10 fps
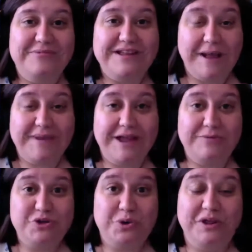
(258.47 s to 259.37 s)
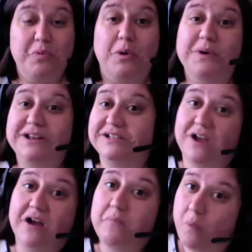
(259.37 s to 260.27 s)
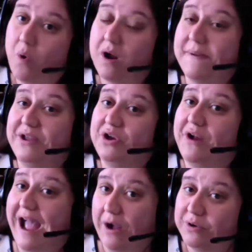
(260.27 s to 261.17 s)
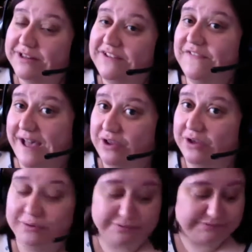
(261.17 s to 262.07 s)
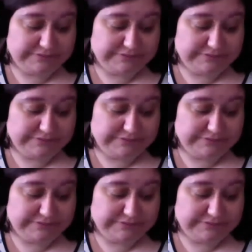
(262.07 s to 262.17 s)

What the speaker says: coming up shortly, where we're going to talk more about your hourly value.